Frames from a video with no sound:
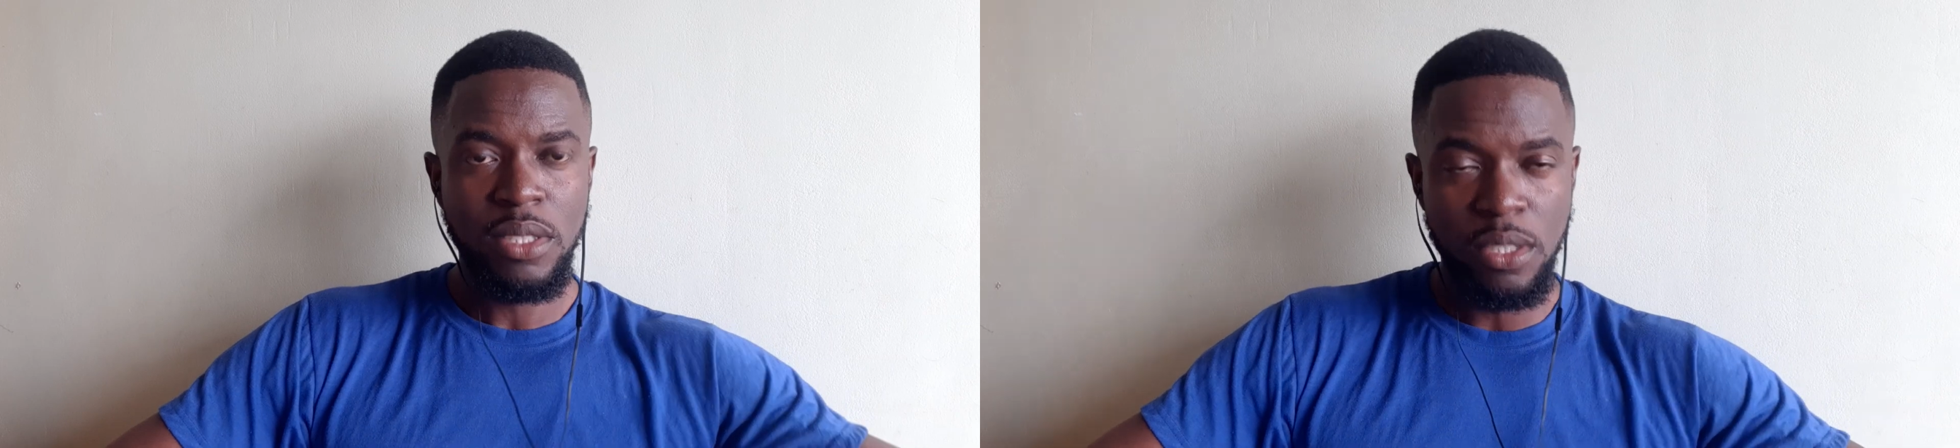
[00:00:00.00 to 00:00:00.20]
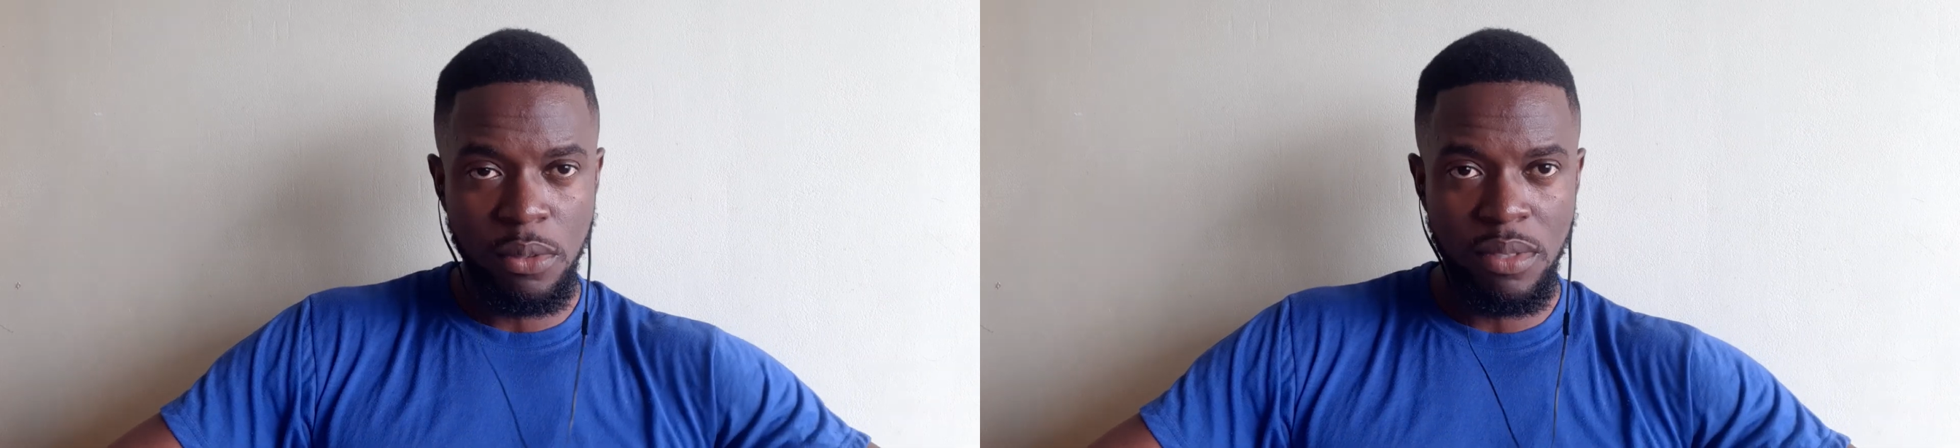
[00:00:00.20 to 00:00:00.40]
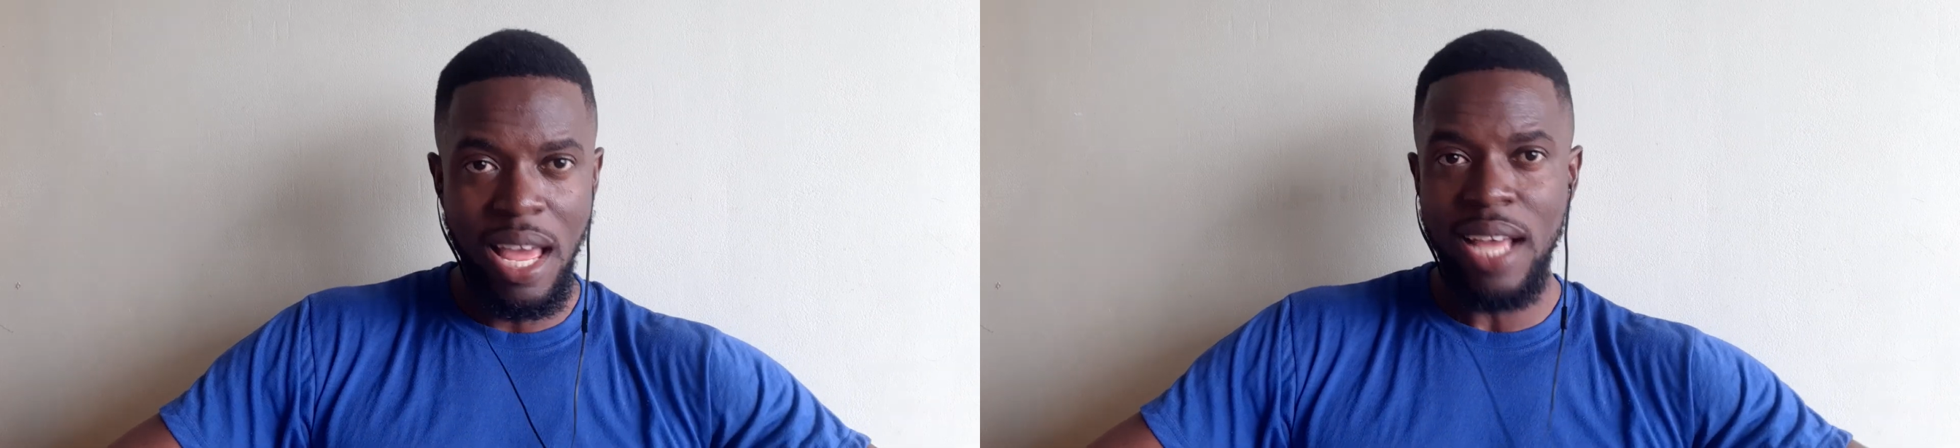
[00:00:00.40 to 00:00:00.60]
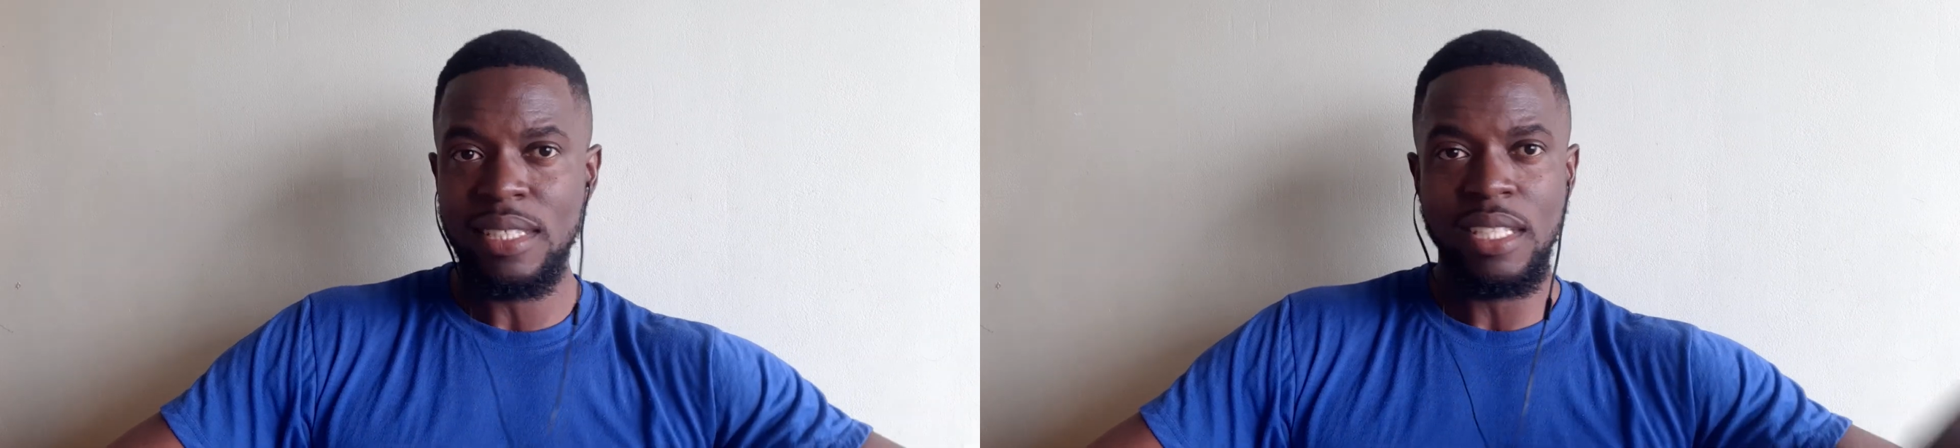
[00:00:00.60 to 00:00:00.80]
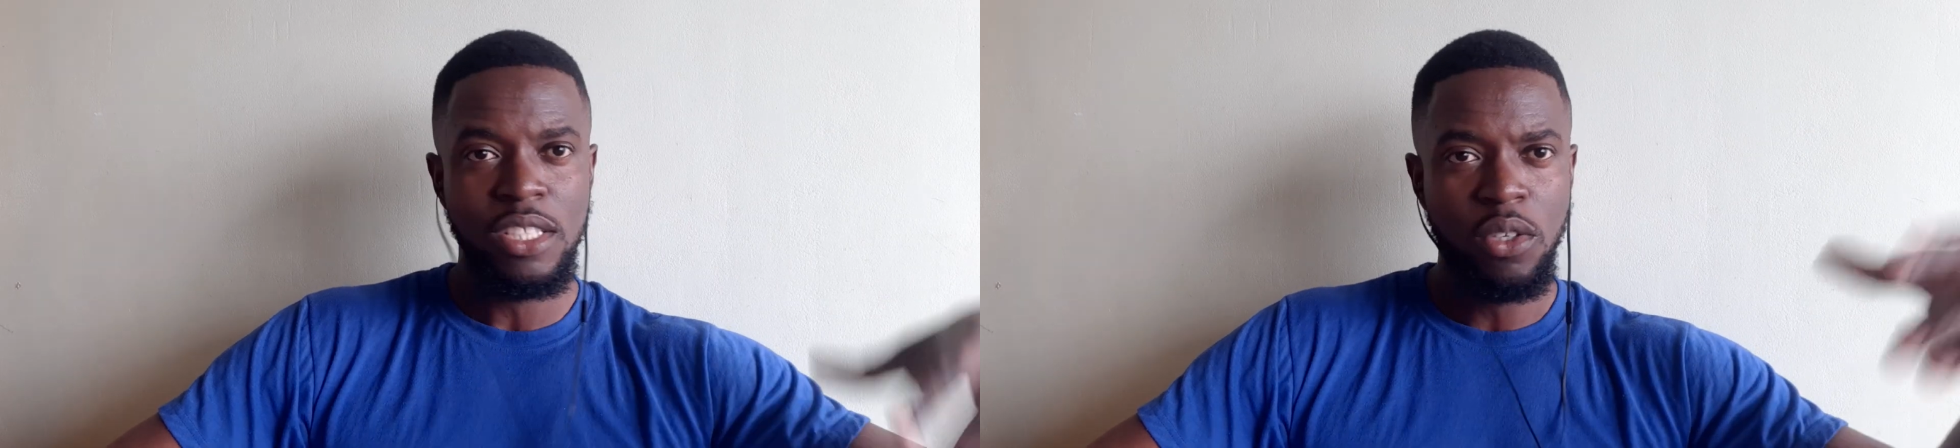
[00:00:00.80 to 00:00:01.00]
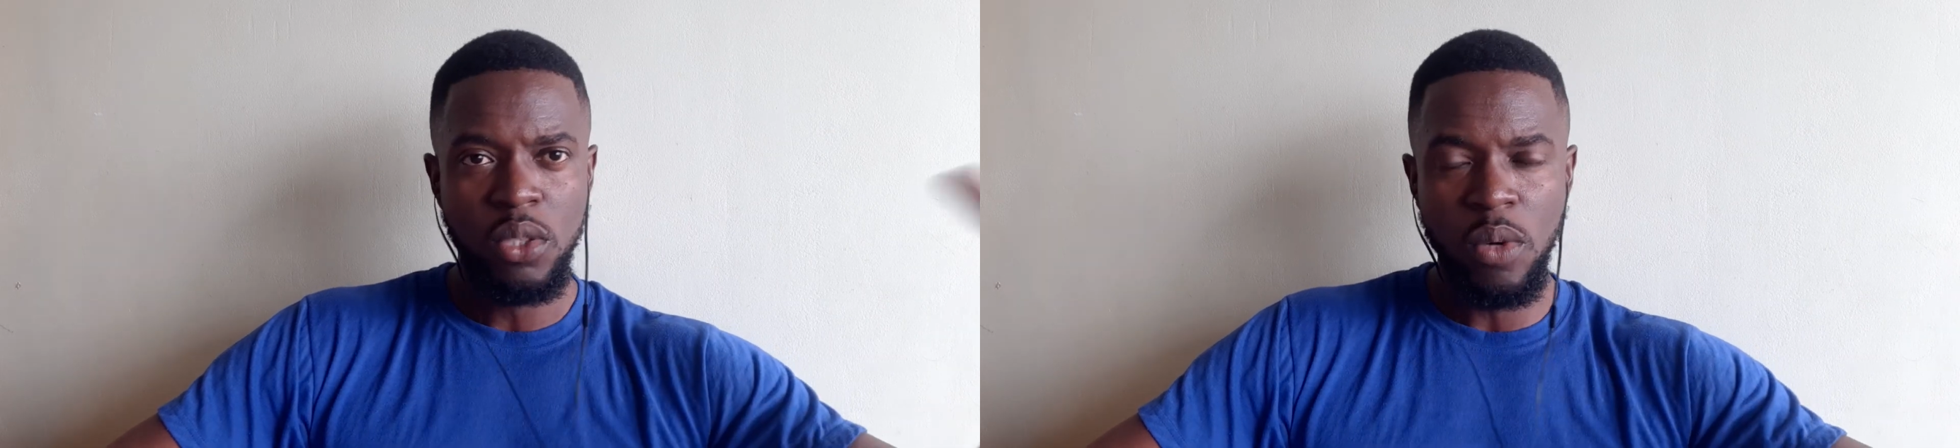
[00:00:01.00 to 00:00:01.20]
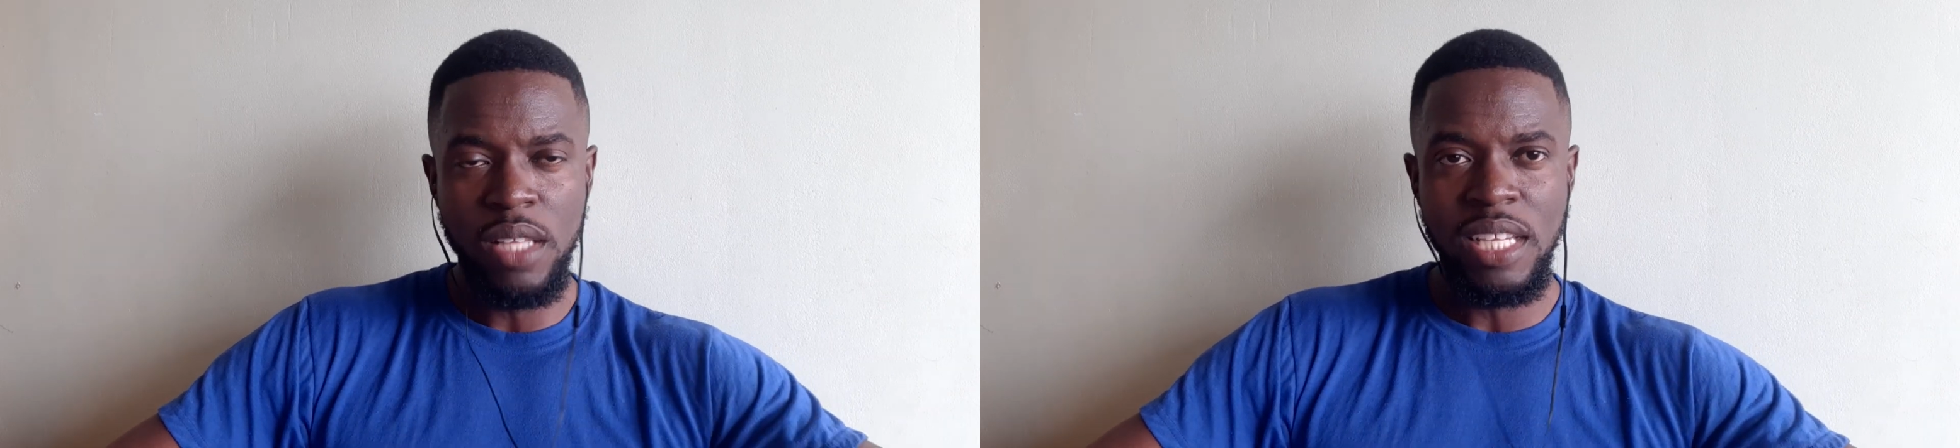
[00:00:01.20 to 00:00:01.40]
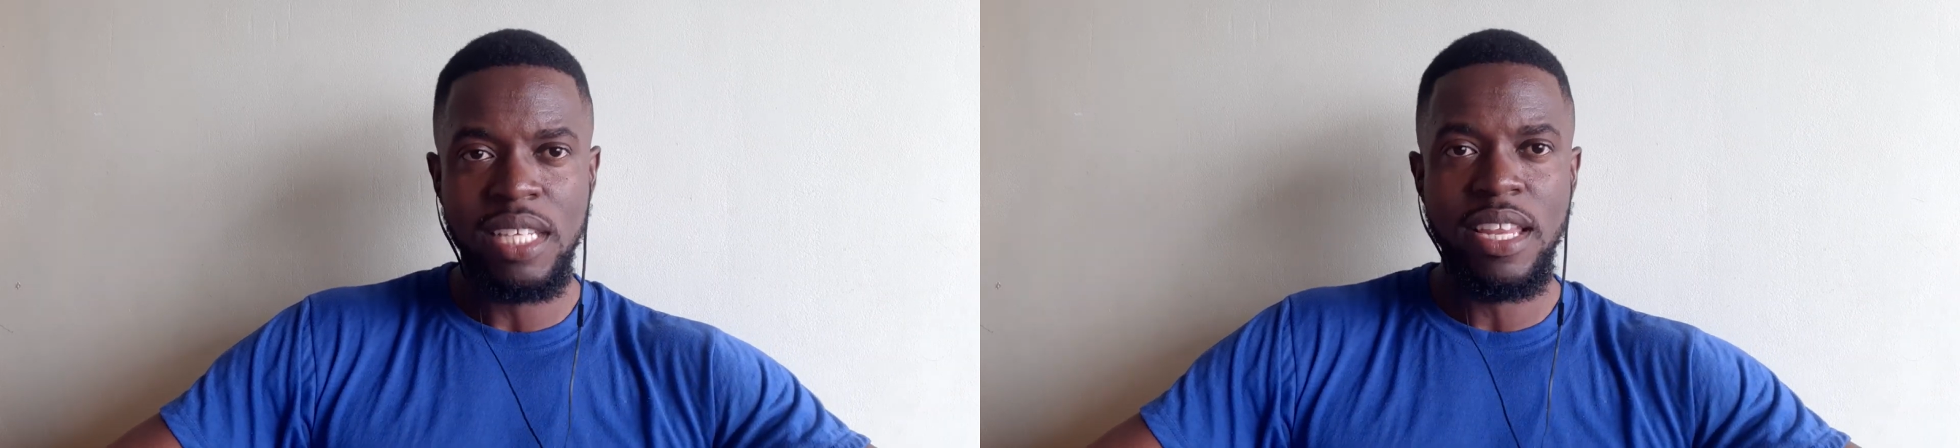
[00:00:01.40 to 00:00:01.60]
to do that and do
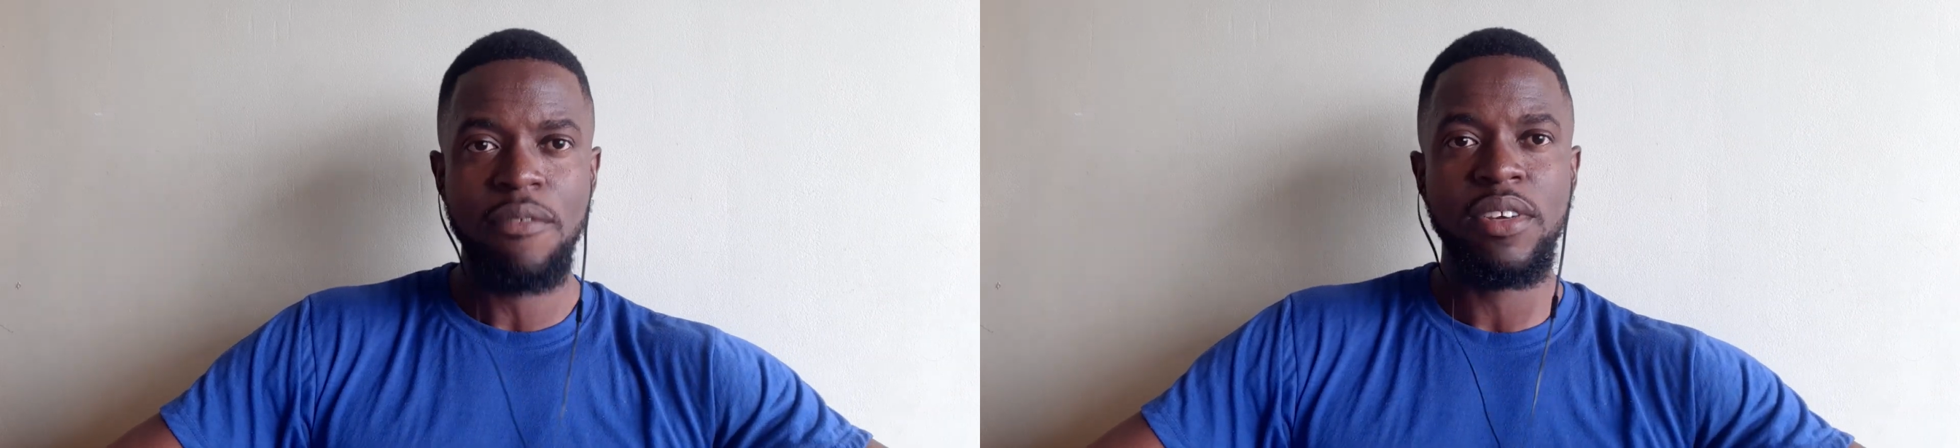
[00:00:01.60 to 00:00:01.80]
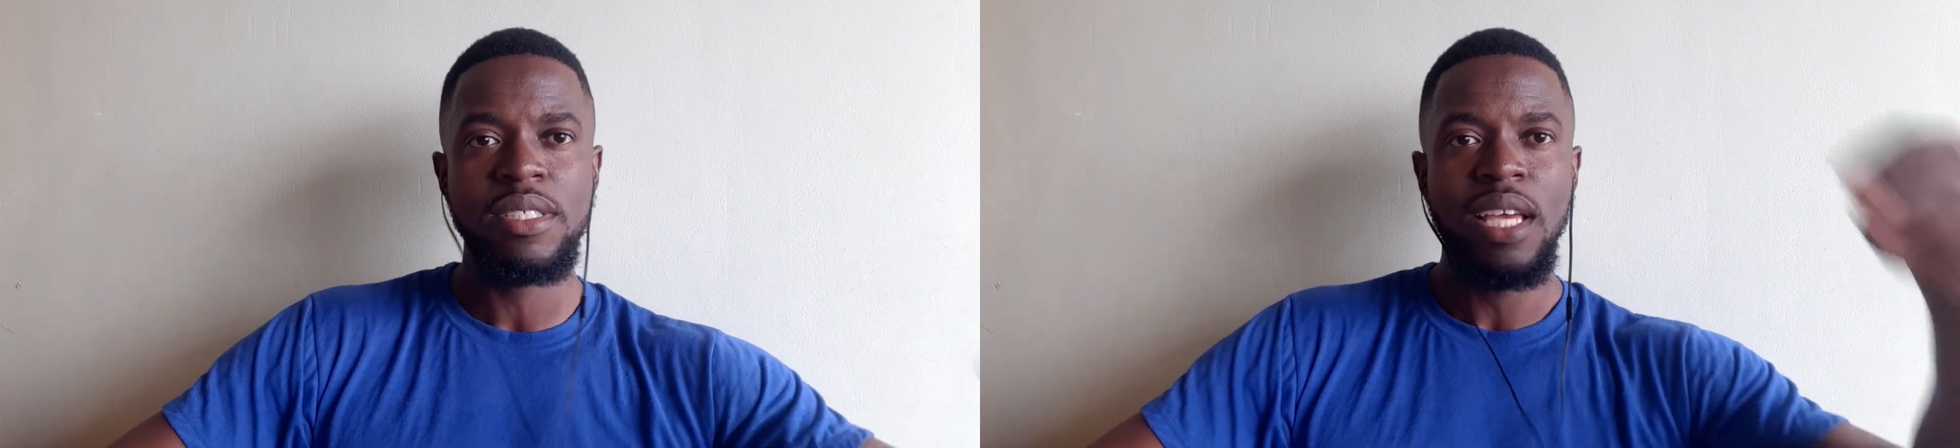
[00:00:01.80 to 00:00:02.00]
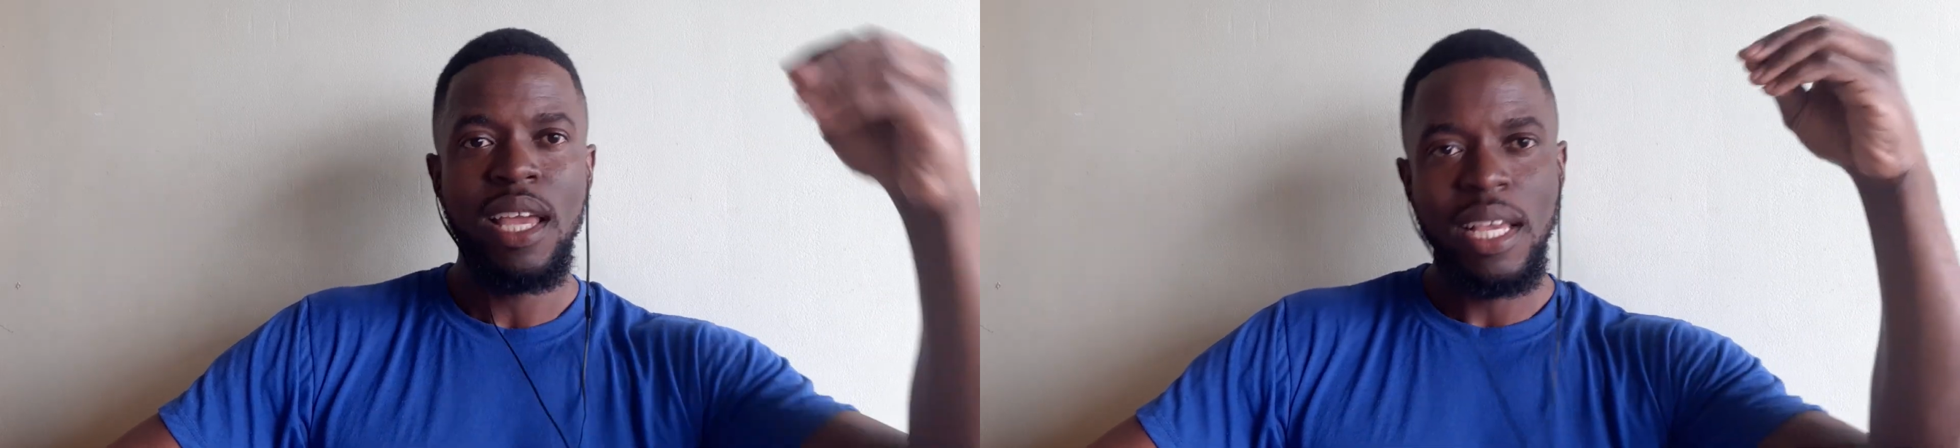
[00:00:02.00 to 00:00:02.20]
other endeavors.